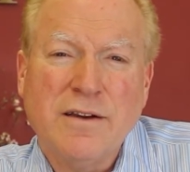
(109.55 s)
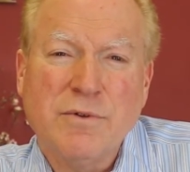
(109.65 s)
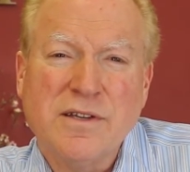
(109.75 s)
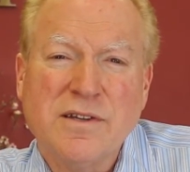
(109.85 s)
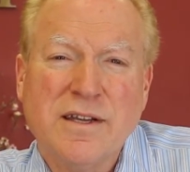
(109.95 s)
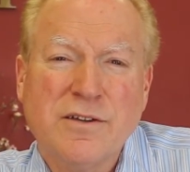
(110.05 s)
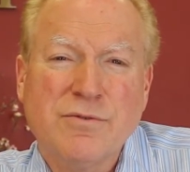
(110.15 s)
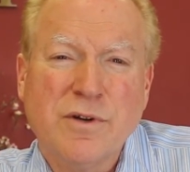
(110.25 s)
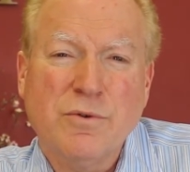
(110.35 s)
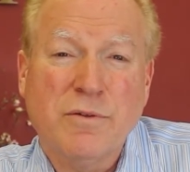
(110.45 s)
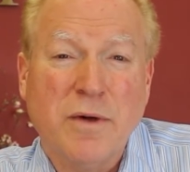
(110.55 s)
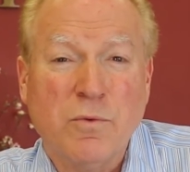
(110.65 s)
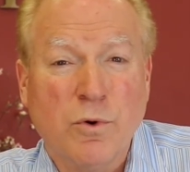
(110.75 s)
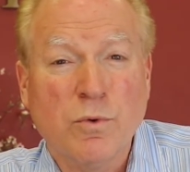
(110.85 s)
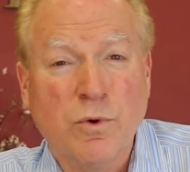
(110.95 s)
recent history would have been
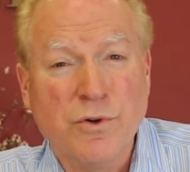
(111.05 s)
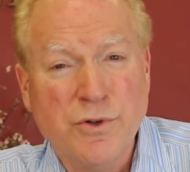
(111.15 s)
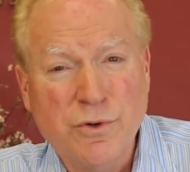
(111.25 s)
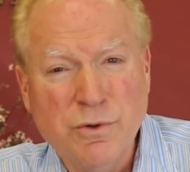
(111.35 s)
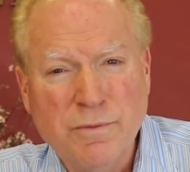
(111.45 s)
World War II,